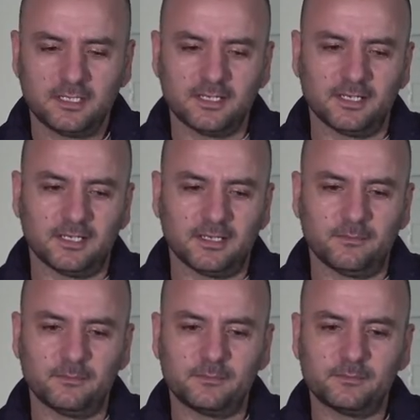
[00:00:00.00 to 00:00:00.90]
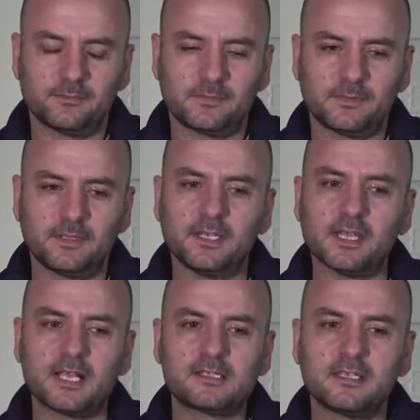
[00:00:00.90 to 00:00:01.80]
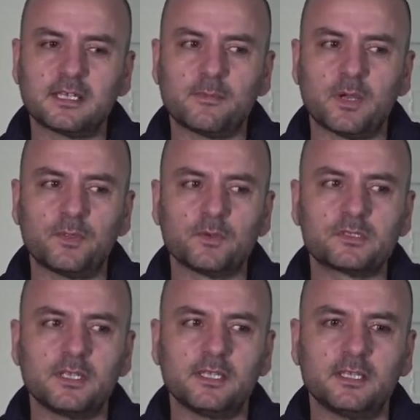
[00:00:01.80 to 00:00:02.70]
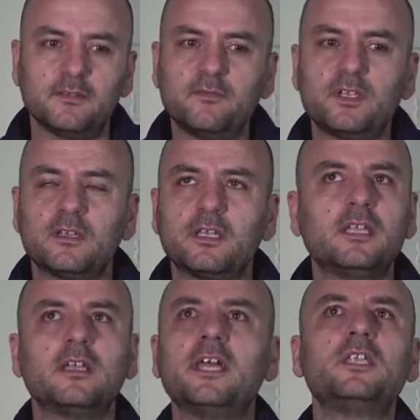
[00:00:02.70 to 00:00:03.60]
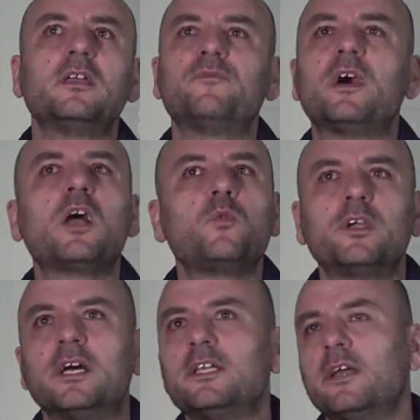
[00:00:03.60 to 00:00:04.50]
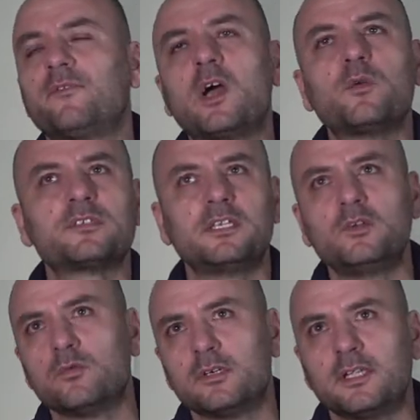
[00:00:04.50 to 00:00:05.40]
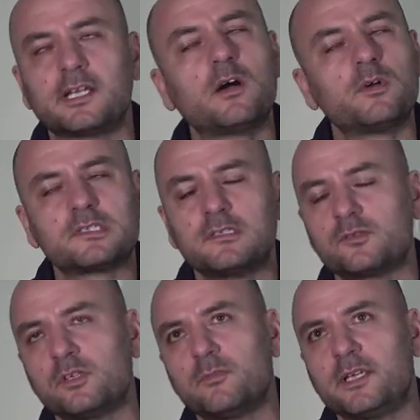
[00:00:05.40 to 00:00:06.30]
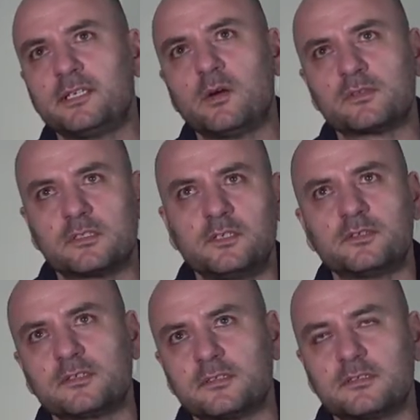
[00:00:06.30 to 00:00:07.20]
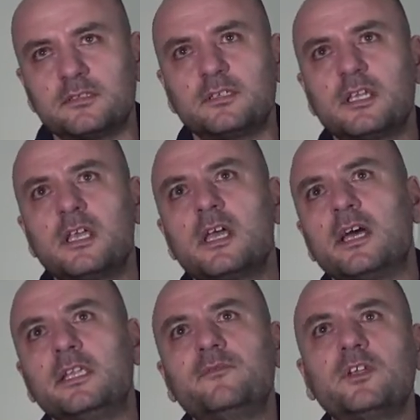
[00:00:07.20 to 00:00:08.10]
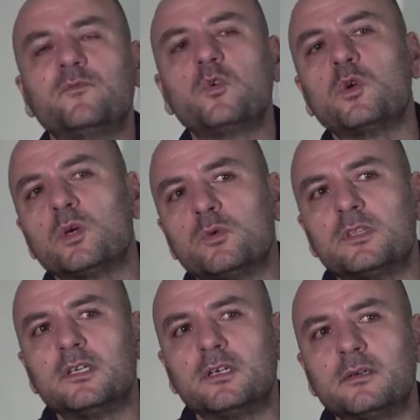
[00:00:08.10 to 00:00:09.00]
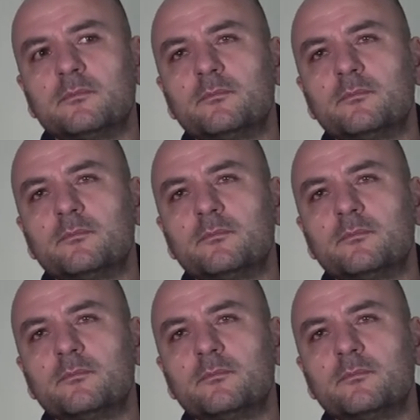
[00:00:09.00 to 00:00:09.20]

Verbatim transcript: Uh, the nice thing about those days, even any, if I were, if I was anywhere, like I was in Soleimani, I was a teacher assistant, and even if we were with the,